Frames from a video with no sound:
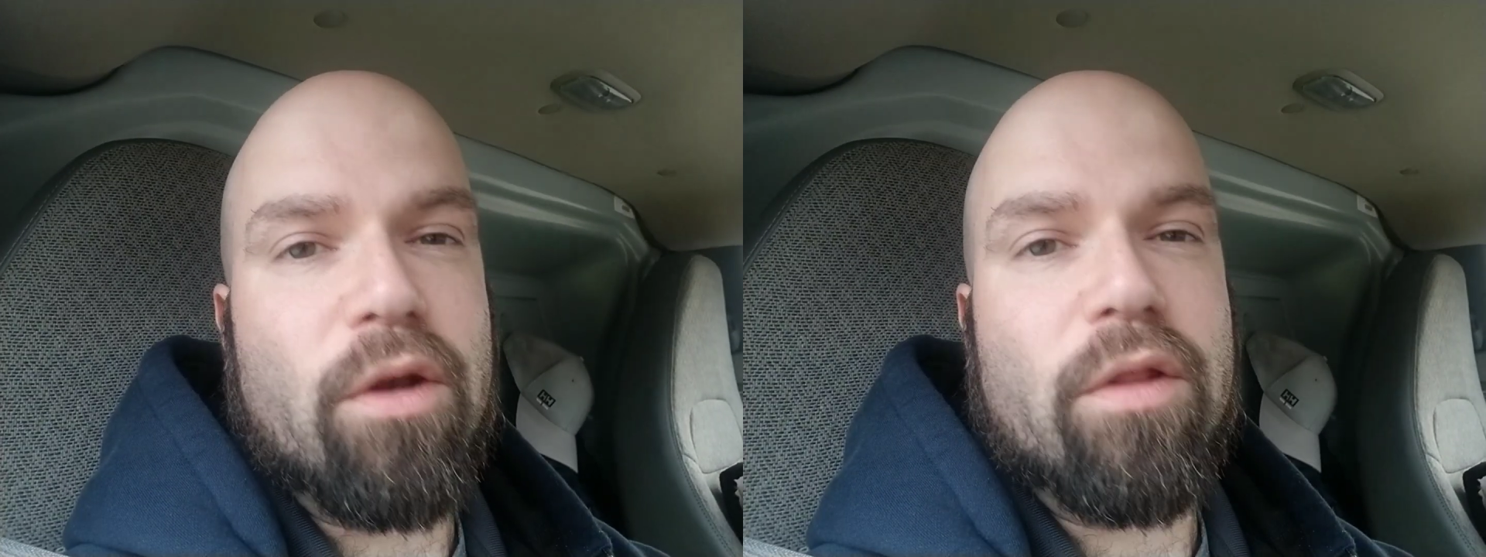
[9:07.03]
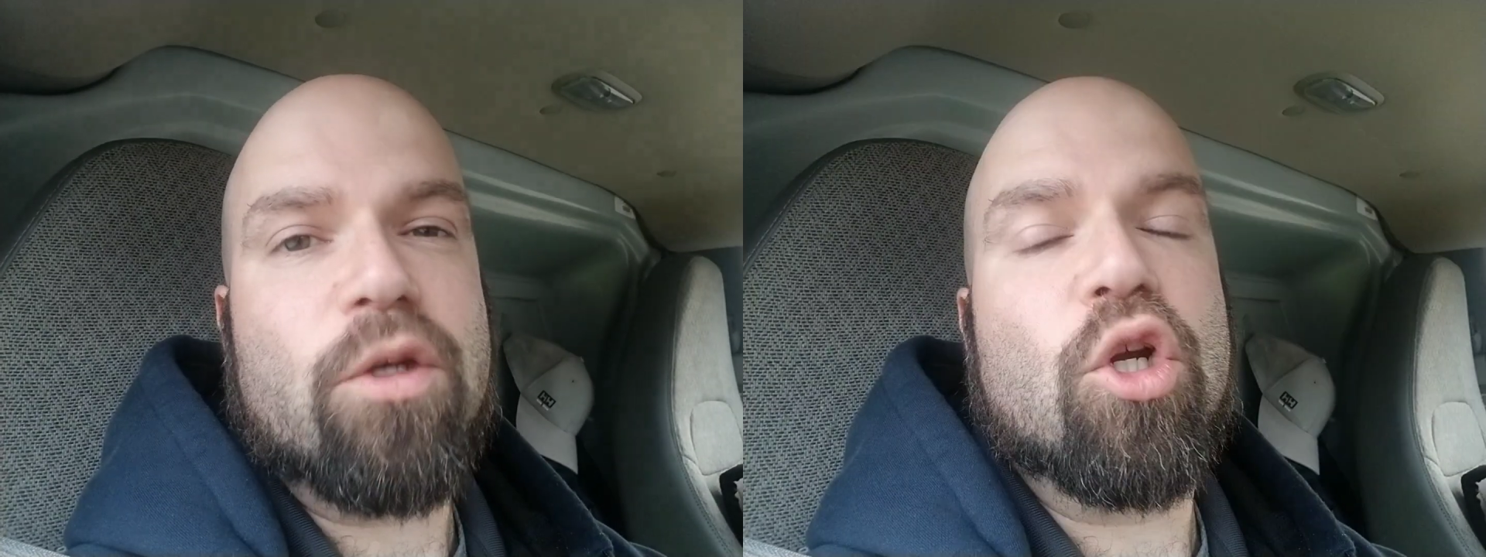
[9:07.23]

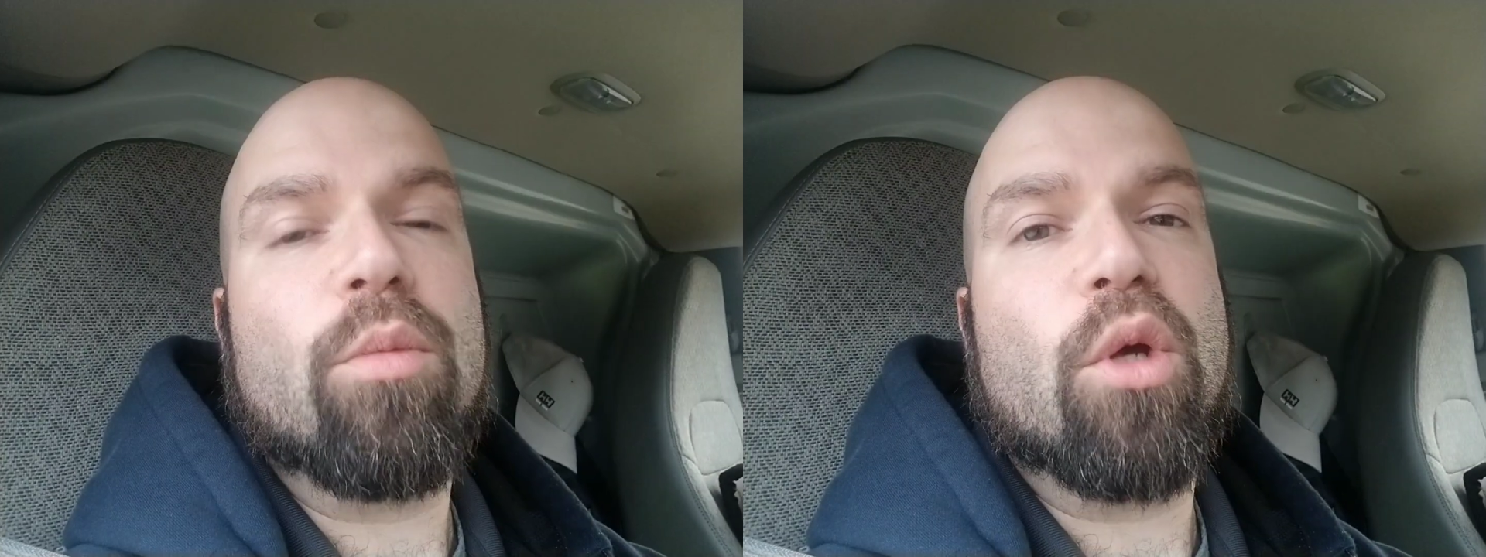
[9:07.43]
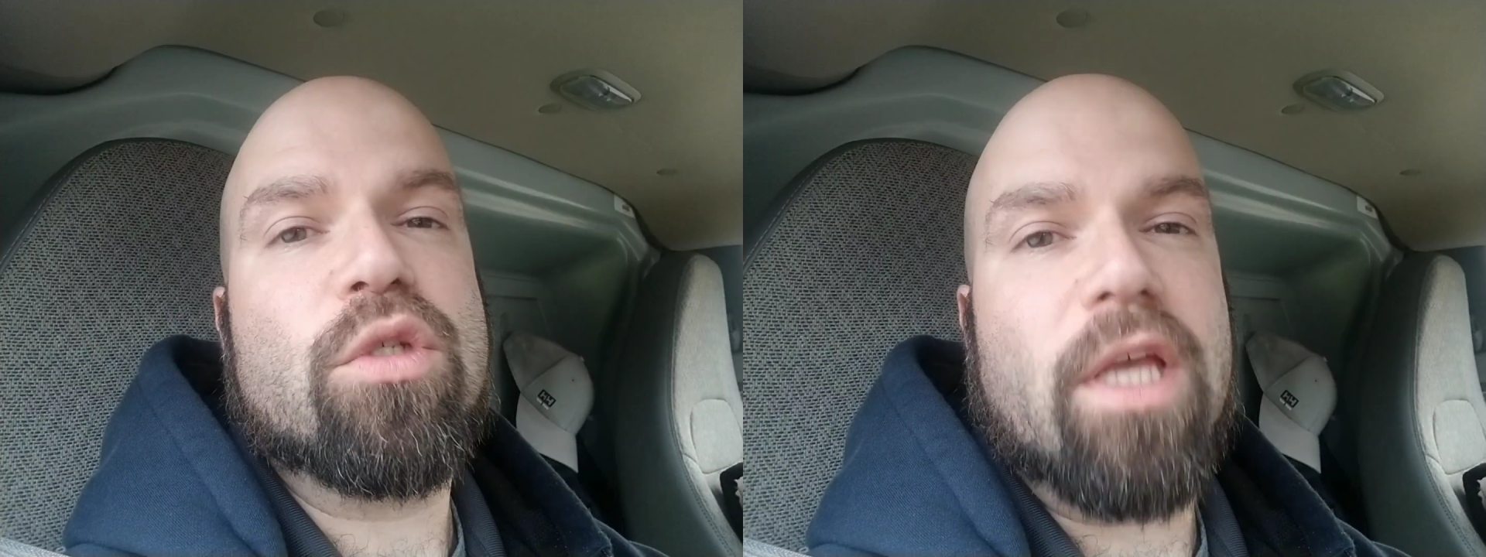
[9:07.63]
and the
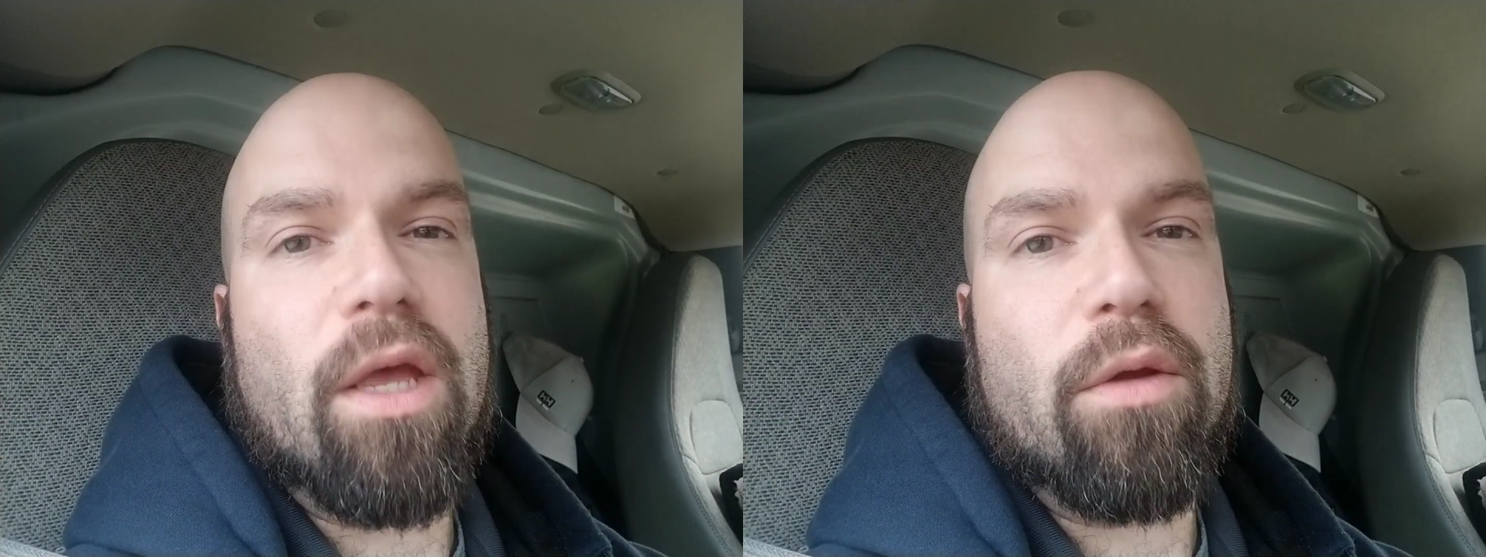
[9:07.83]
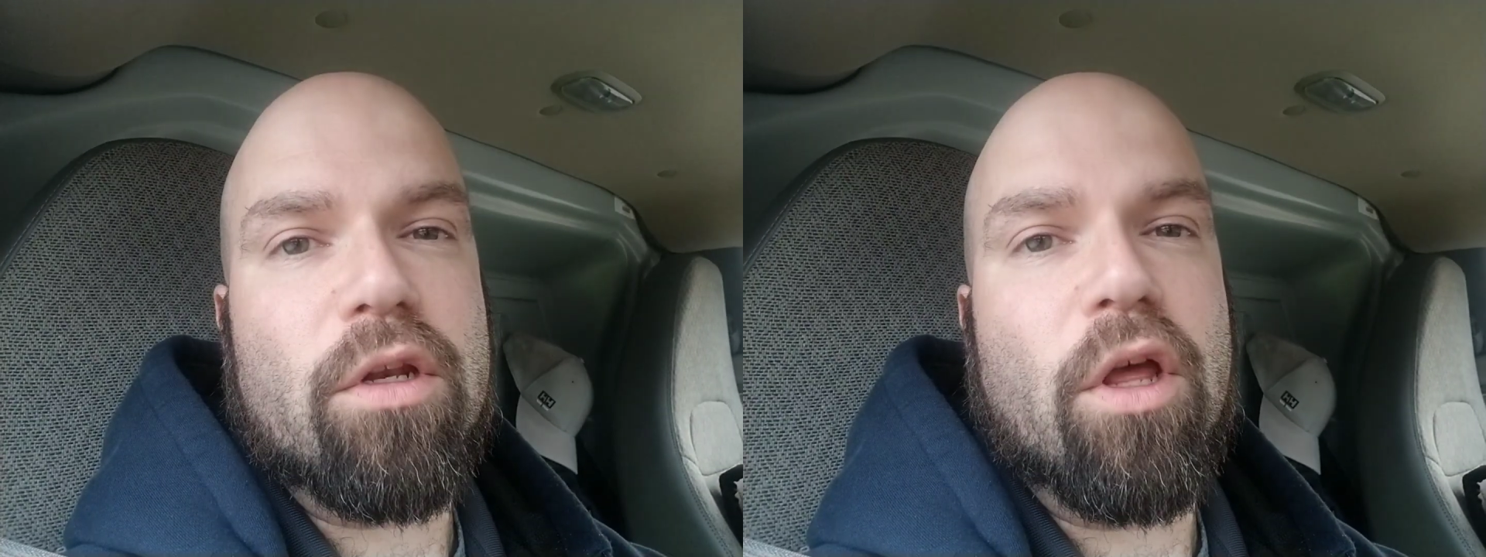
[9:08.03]
turbo
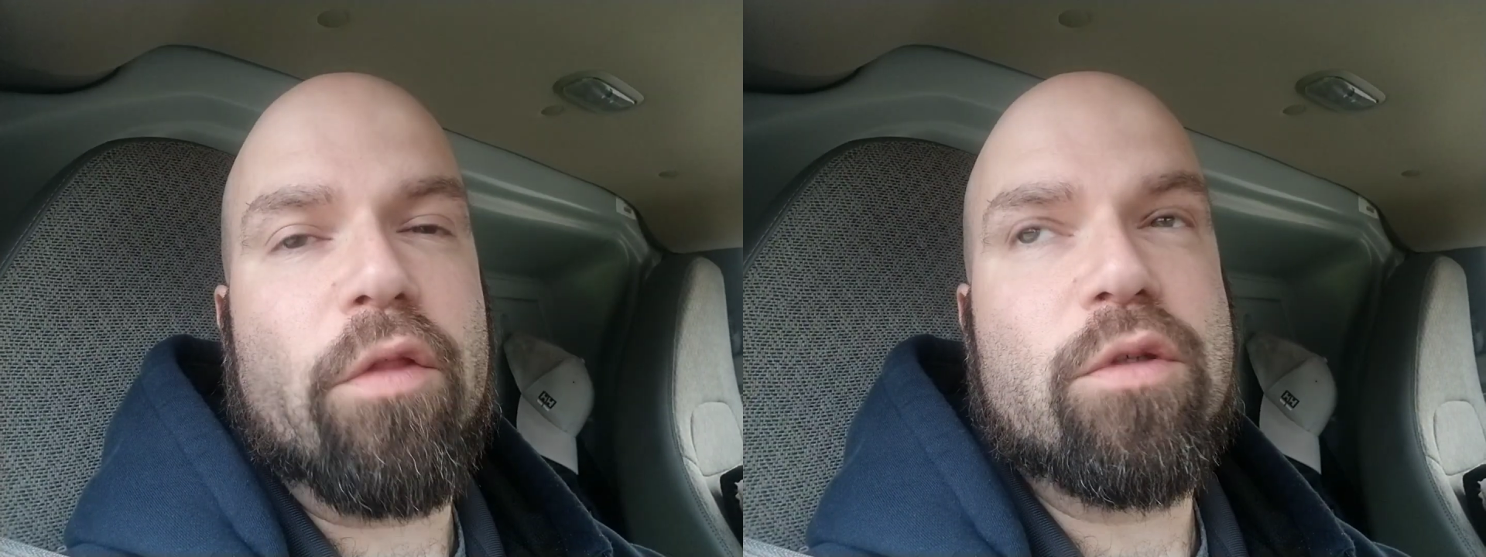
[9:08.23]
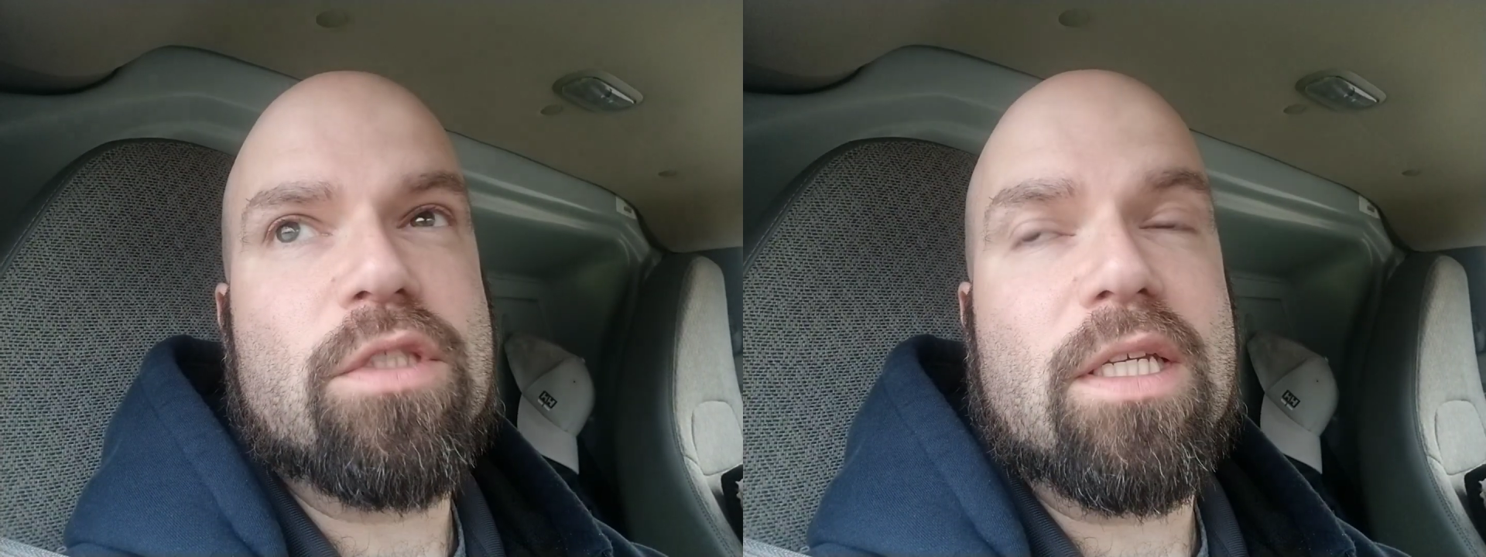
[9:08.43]
sound and all
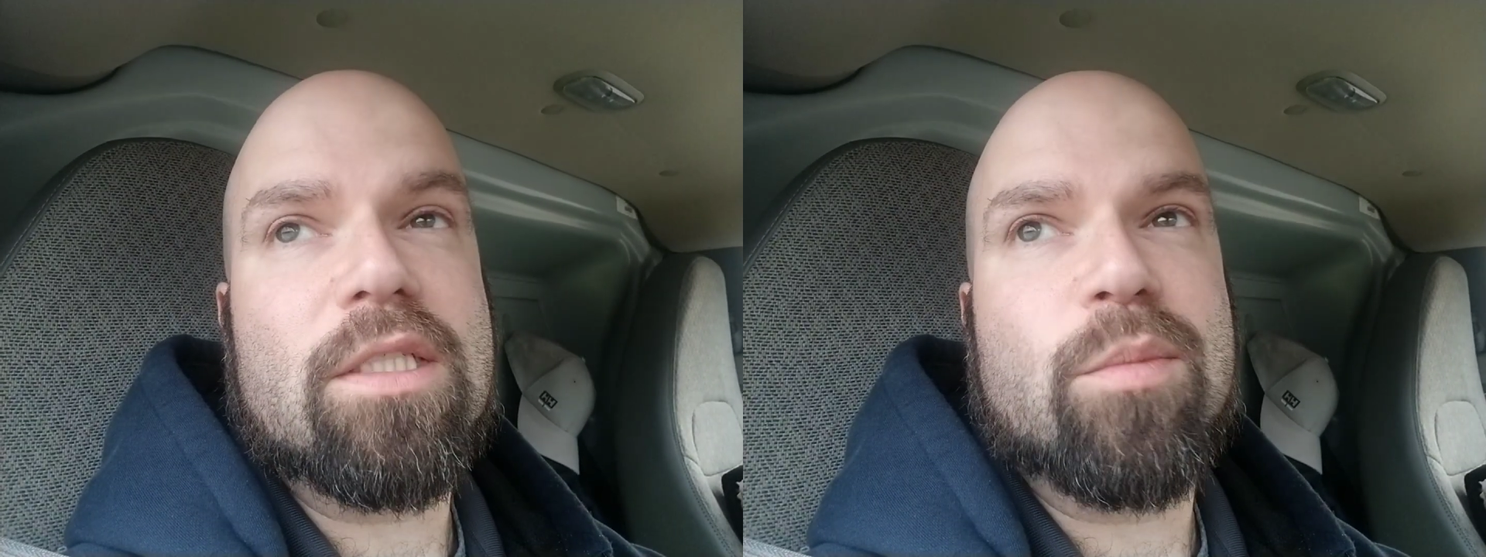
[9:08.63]
those things,